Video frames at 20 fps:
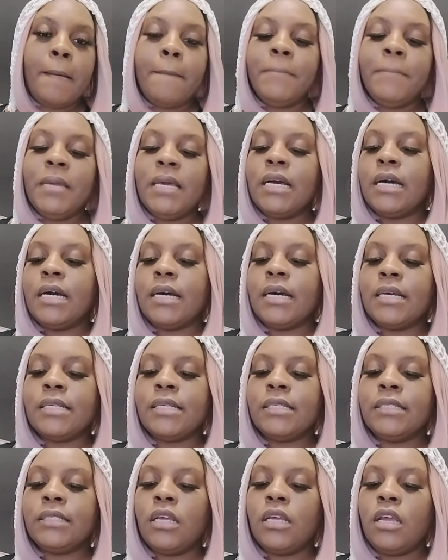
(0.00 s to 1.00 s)

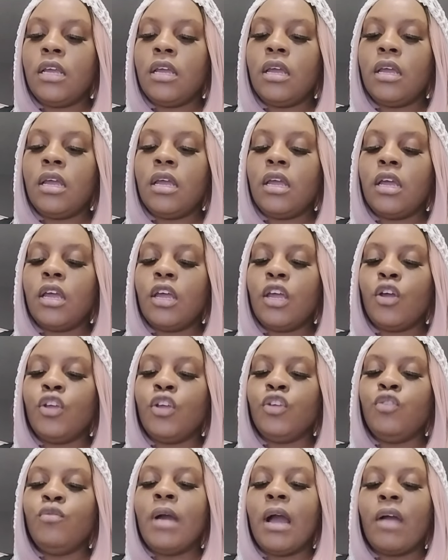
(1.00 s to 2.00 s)
Because
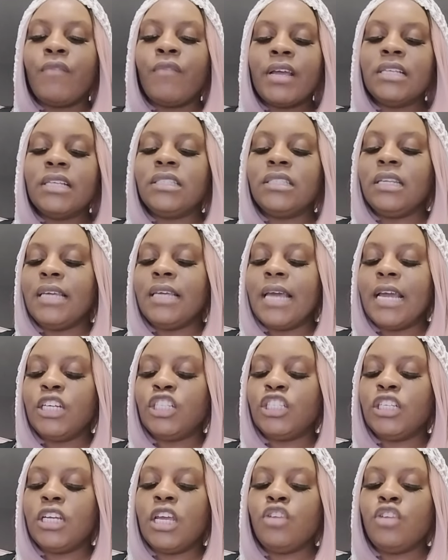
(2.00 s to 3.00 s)
you got
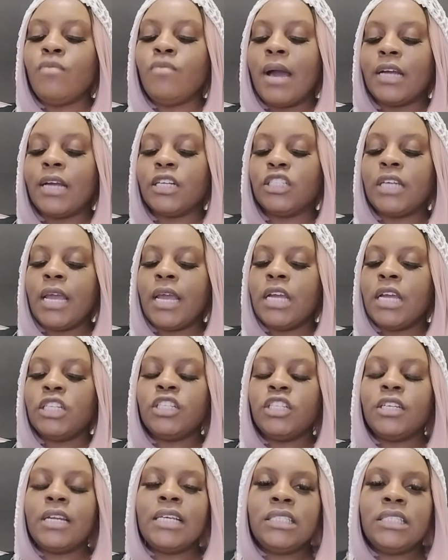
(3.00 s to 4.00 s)
reconciliation, you got change
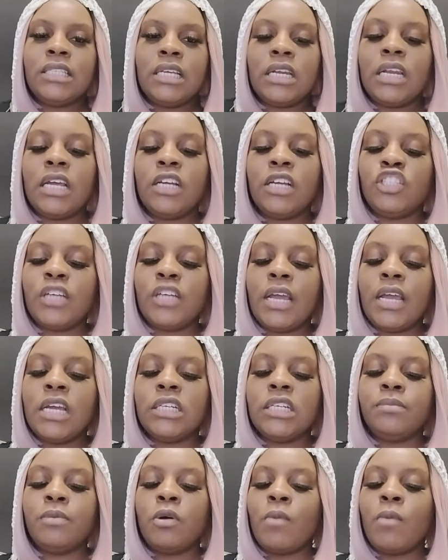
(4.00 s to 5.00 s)
here. They saying that they
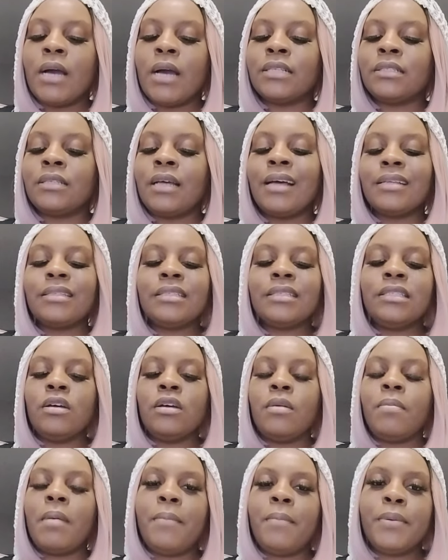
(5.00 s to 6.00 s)
changed, but why is toxic
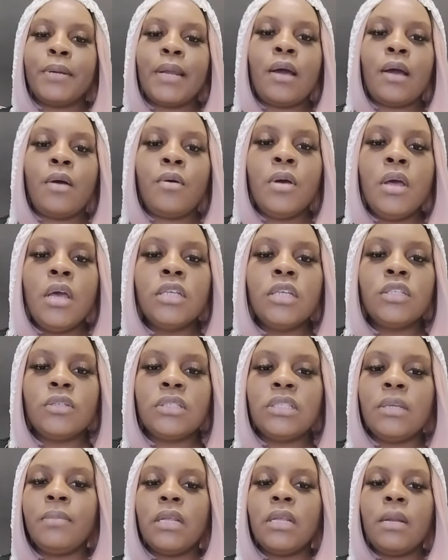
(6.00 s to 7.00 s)
still popping out? So
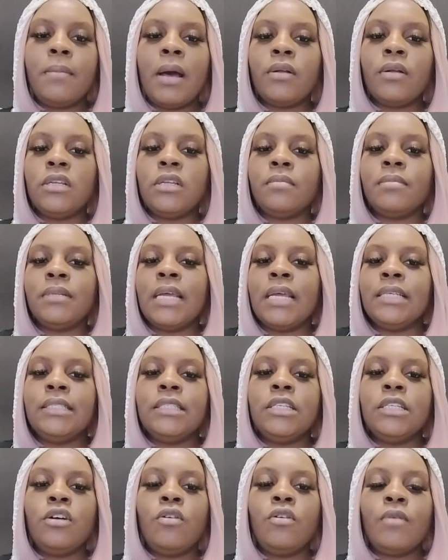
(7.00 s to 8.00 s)
something about them, they
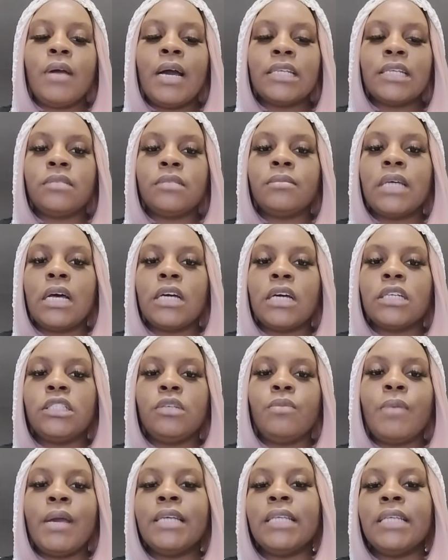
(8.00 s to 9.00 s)
still got some
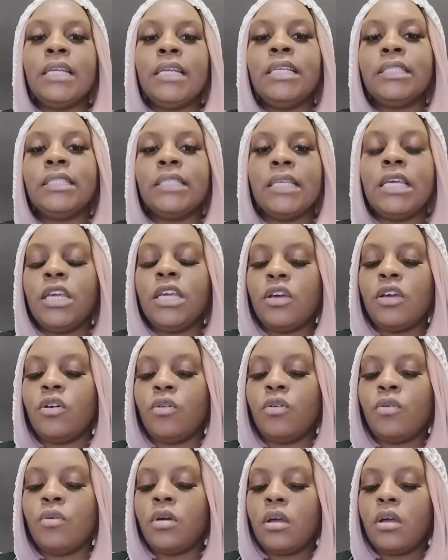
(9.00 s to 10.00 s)
toxic ways they need to
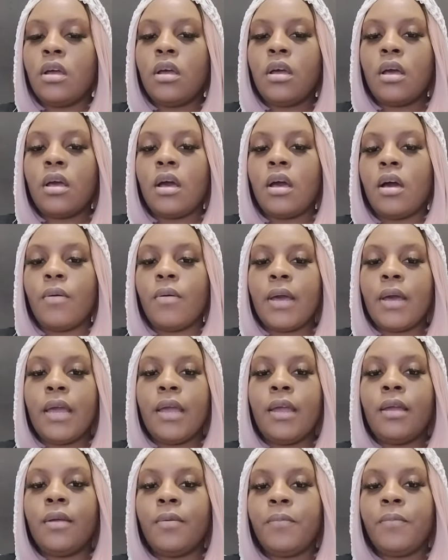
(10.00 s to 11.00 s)
heal.
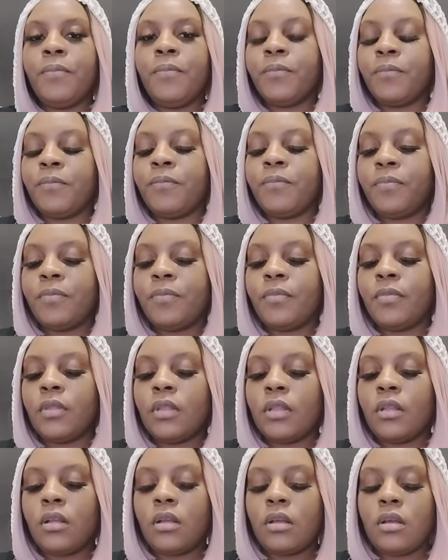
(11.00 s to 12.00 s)
Okay?
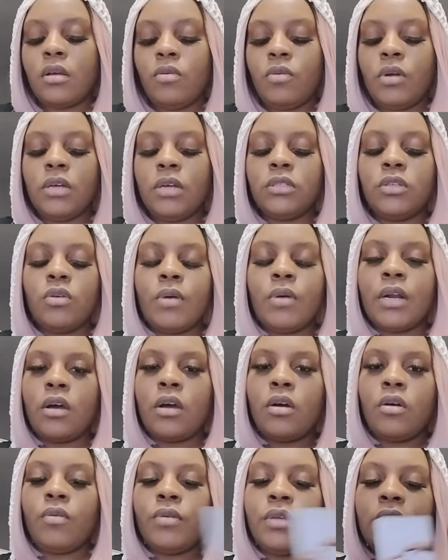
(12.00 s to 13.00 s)
What else going
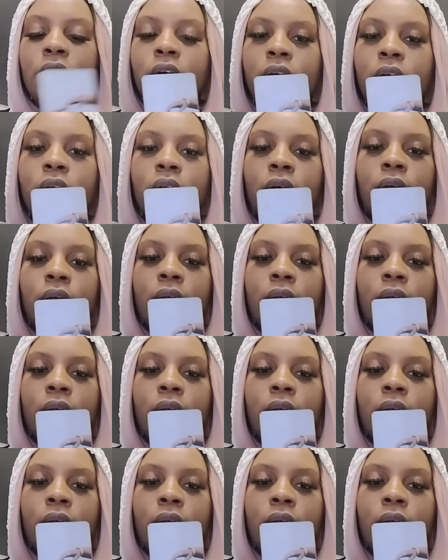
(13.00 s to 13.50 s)
on? Yeah.